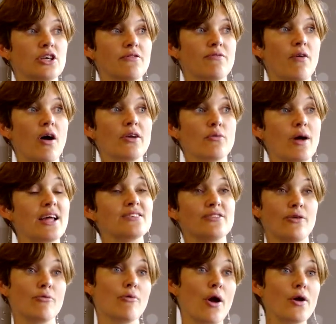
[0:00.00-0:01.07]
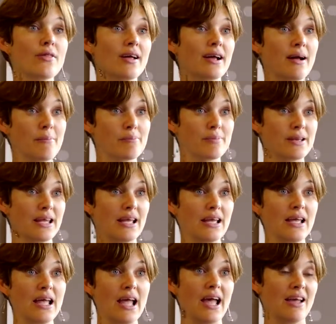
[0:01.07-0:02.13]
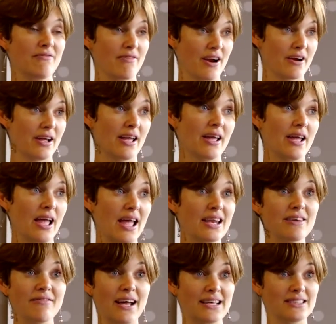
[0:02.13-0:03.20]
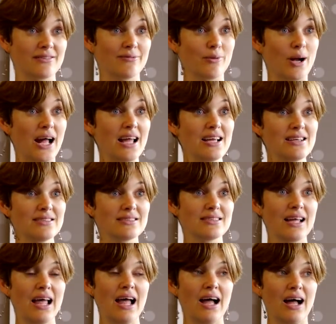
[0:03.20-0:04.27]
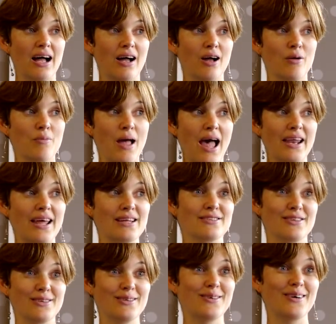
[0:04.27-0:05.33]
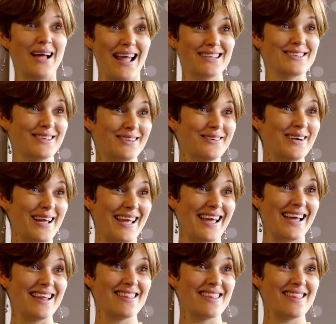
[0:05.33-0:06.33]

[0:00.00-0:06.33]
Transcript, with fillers: to find ways to grow the company in very innovative ways, and as a lawyer